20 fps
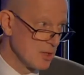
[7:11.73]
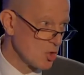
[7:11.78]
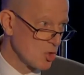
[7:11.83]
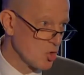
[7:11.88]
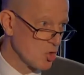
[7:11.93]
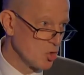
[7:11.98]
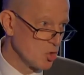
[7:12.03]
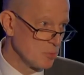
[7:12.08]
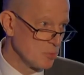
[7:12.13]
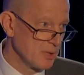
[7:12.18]

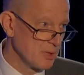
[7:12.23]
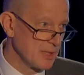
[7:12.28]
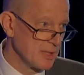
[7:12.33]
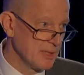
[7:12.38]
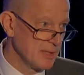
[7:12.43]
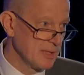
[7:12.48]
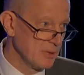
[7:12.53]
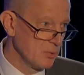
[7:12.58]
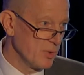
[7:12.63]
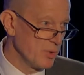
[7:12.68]

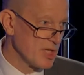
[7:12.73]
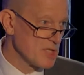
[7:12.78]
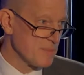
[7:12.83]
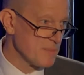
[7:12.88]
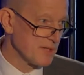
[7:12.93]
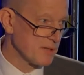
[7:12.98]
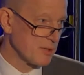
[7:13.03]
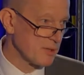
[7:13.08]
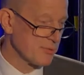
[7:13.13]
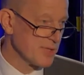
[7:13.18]
globally, we
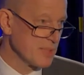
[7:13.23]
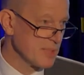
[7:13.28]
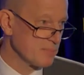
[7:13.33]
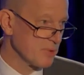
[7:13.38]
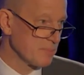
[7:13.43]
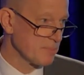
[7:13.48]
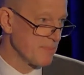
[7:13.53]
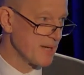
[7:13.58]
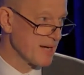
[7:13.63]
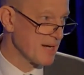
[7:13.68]
expect the green
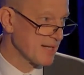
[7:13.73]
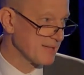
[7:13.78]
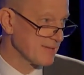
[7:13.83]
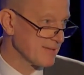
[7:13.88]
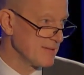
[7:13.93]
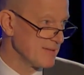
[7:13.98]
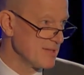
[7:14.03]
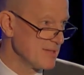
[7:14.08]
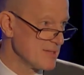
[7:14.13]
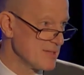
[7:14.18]
bond market
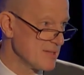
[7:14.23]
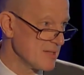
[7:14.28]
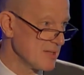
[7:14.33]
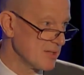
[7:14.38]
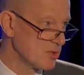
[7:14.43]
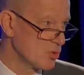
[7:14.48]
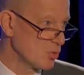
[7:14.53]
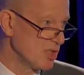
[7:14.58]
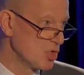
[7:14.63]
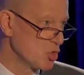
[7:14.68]
this year
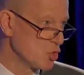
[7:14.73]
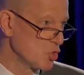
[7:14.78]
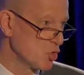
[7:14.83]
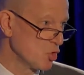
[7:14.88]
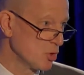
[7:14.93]
to issue